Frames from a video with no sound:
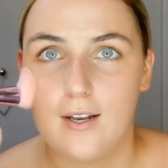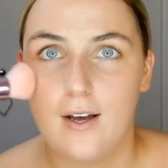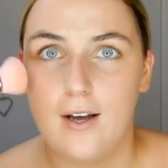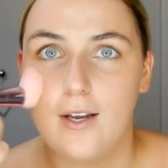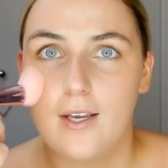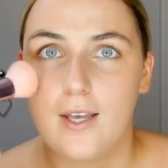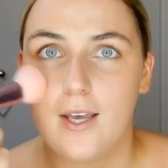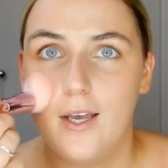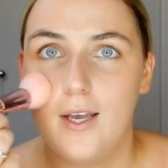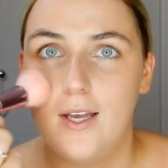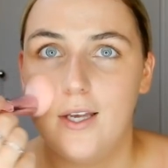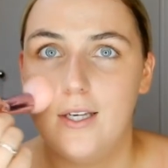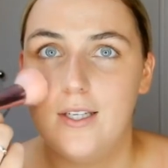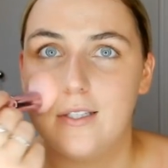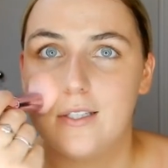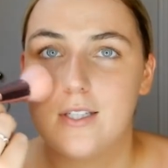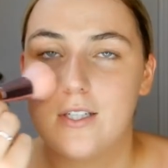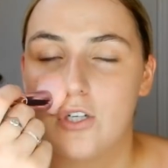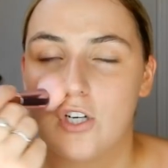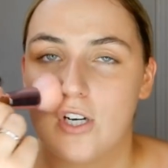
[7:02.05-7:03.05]
Like, it
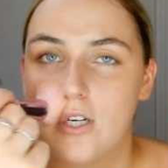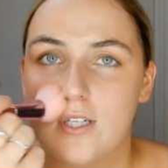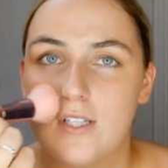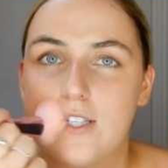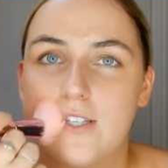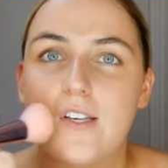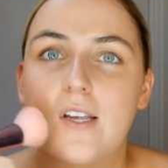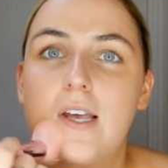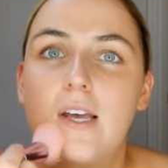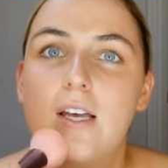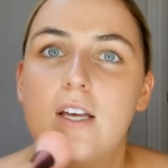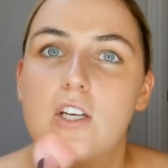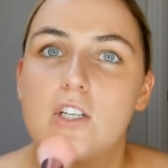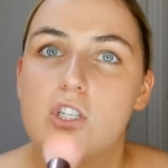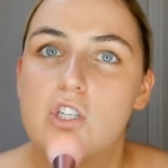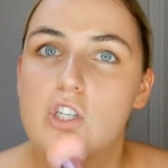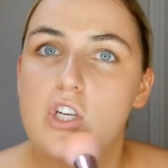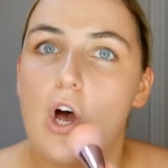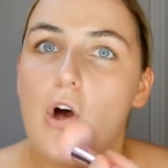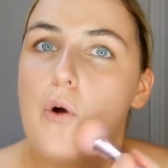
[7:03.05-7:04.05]
is just
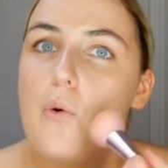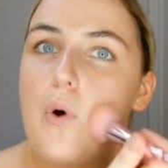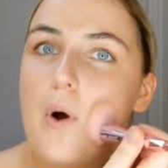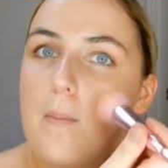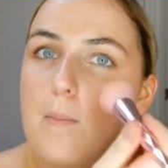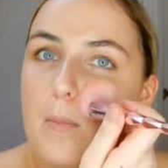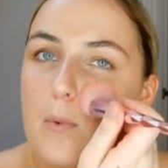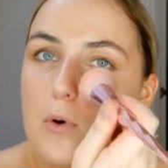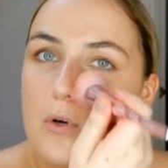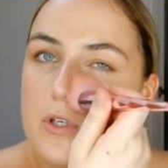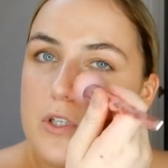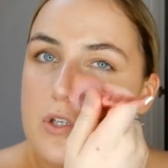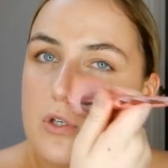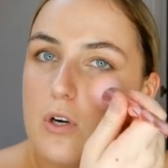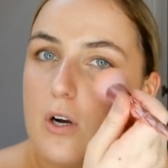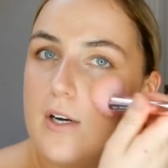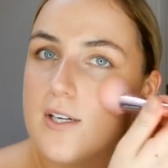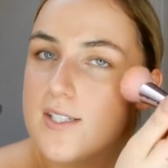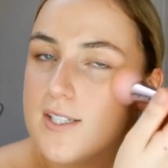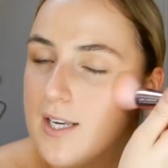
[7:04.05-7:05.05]
so
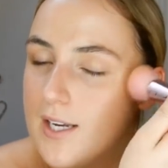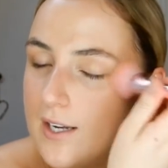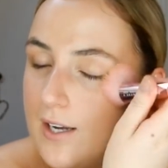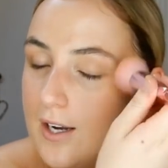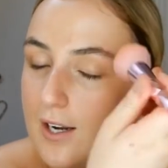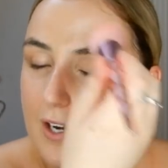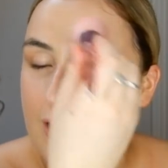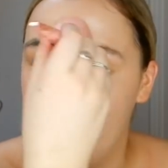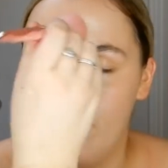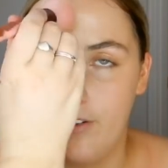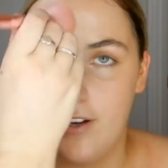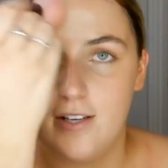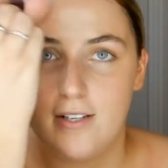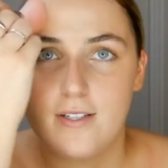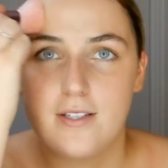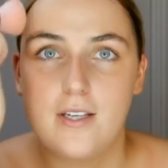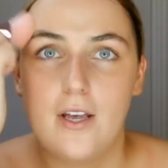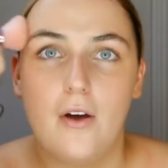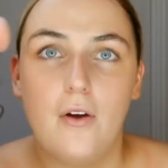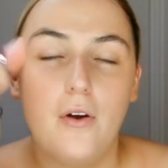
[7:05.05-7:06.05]
moisturising. I love it.
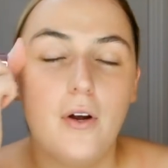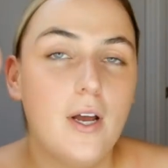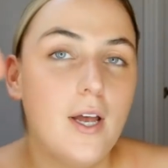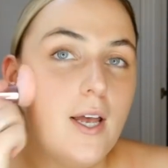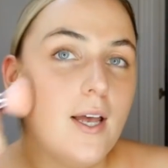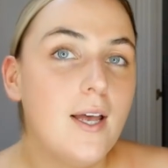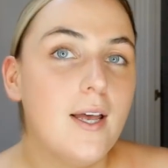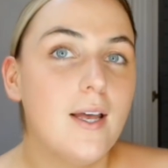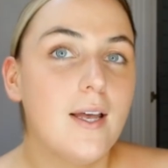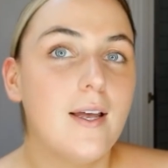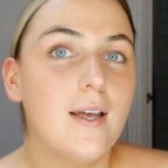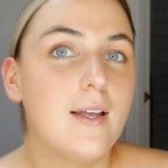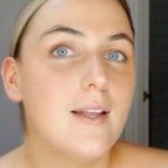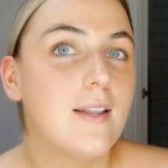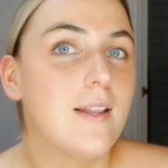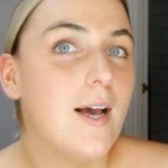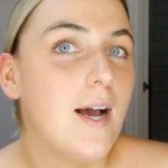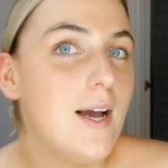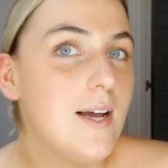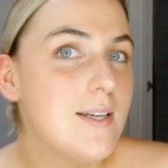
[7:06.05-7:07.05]
So
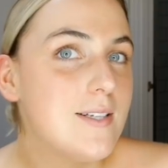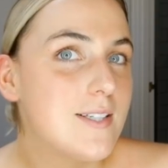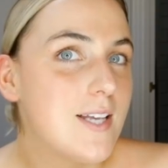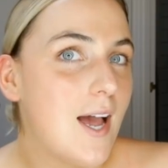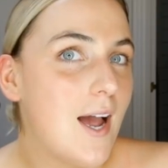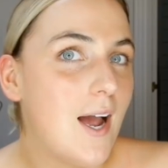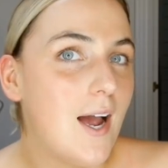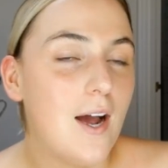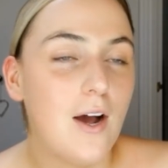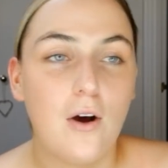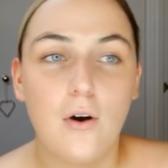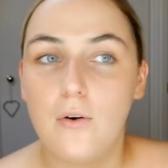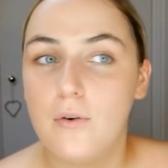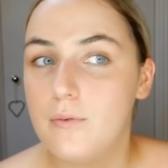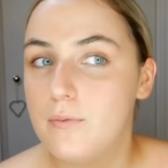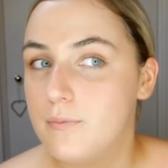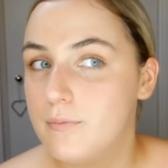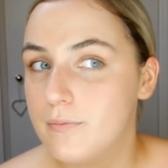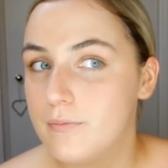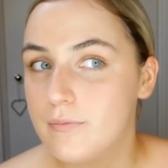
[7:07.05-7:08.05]
that is
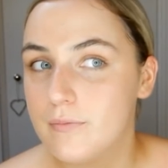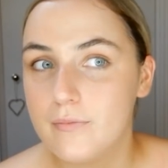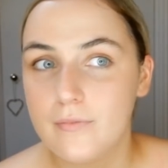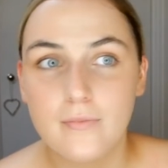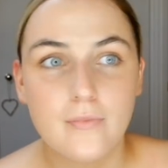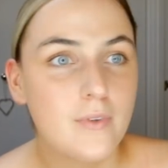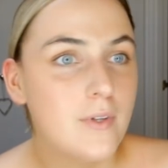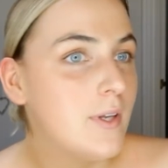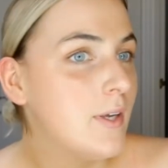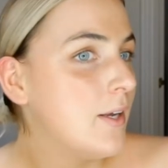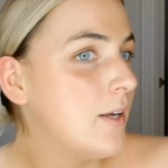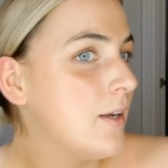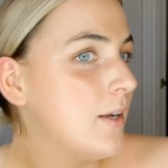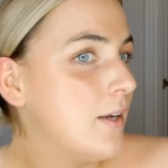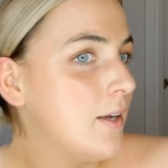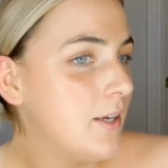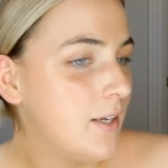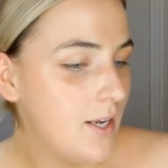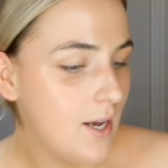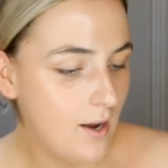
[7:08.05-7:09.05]
how,
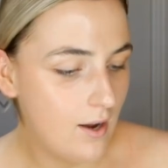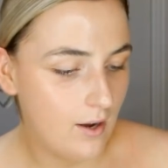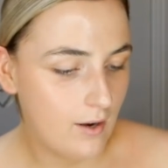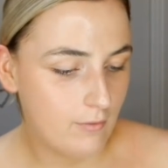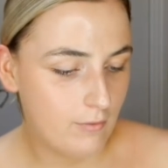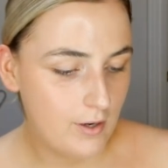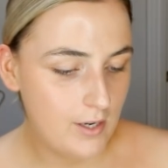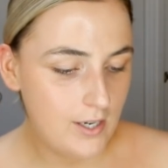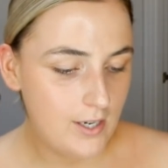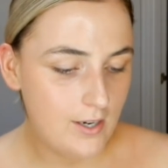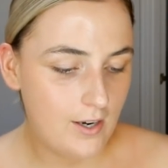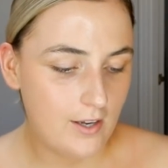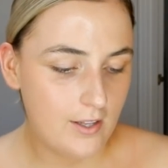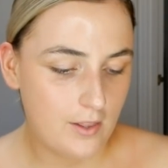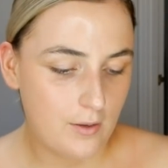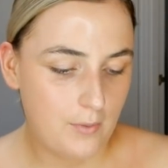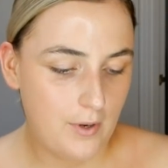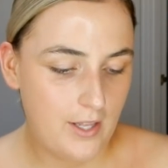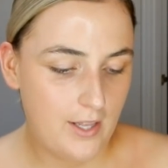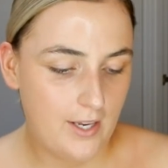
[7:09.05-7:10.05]
yeah, I really
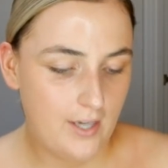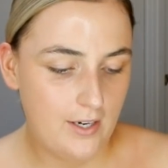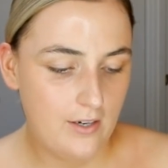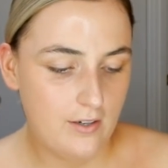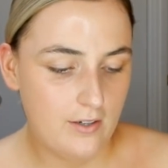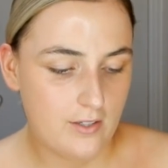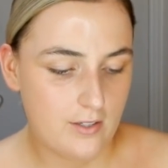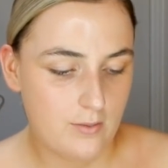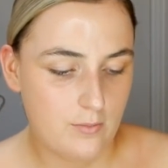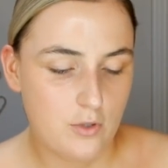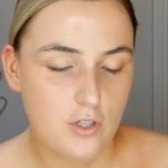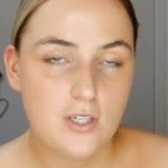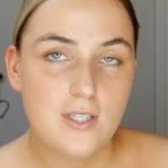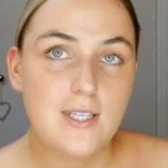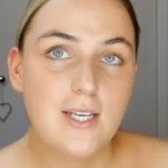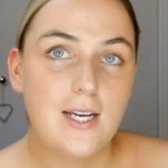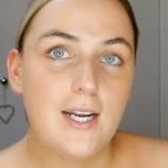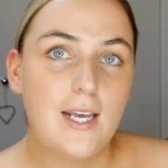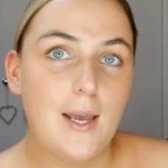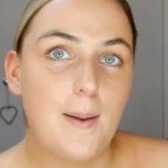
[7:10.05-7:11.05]
like the way that looks. I'm
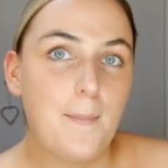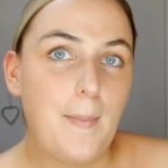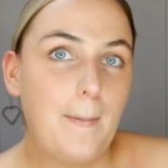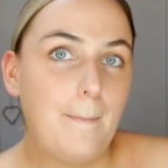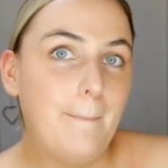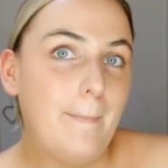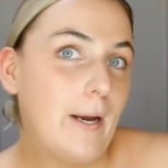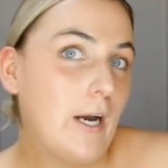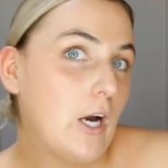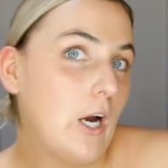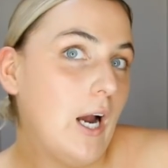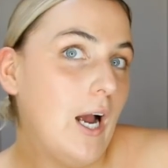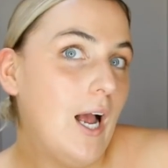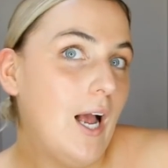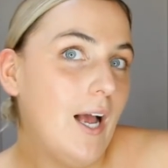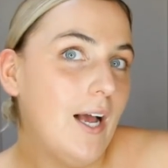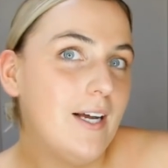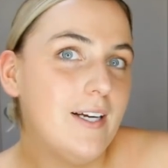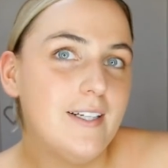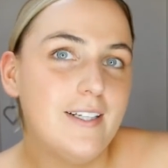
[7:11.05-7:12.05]
just going to get my
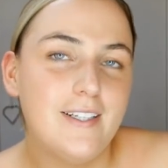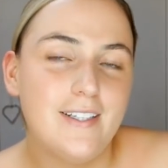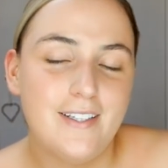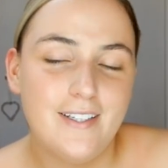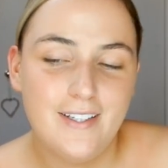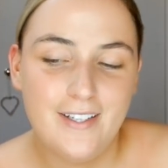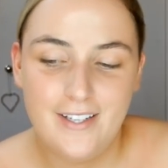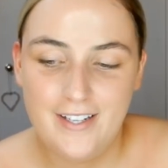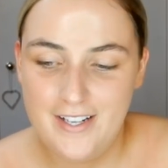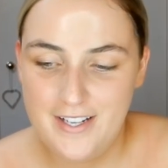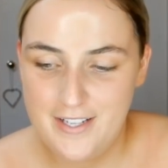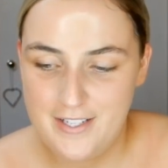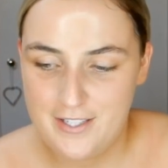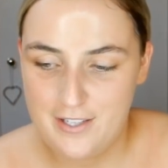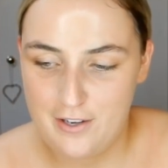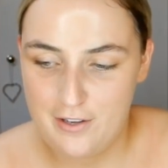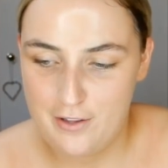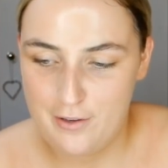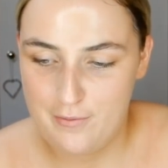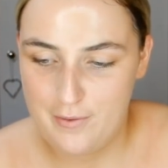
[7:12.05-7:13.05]
mirror
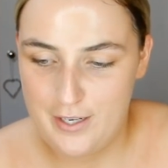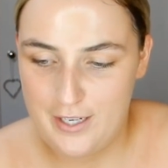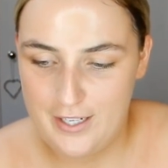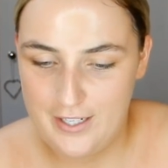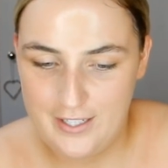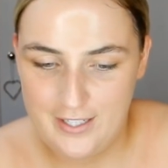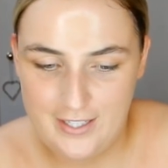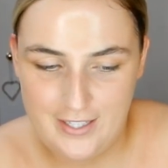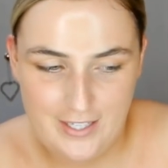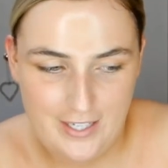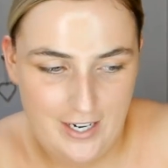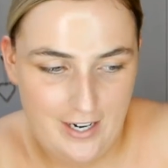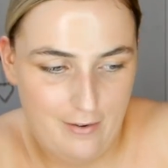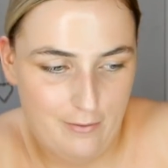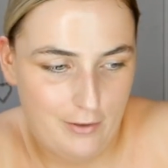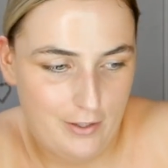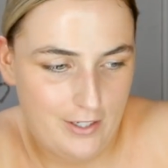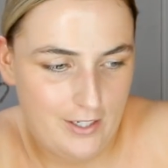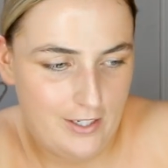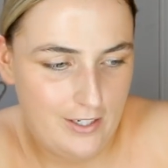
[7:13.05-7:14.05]
so that we can see
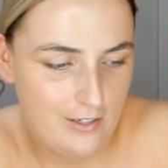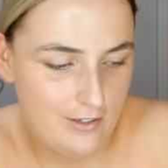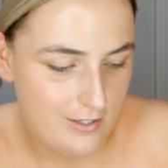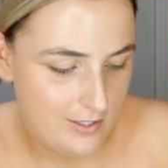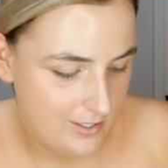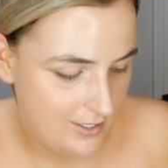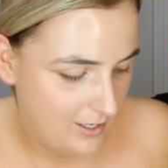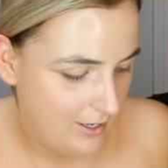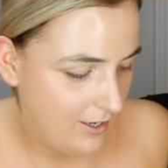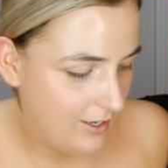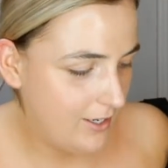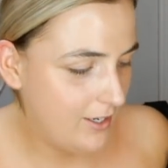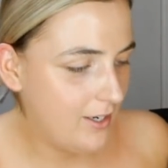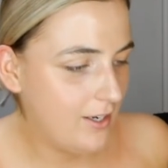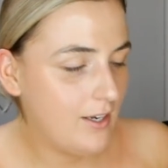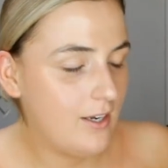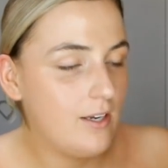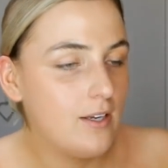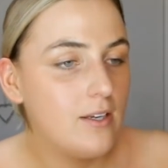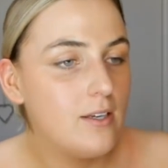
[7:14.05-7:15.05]
what it looks
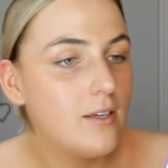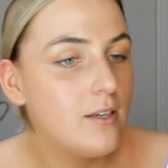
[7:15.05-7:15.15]
like.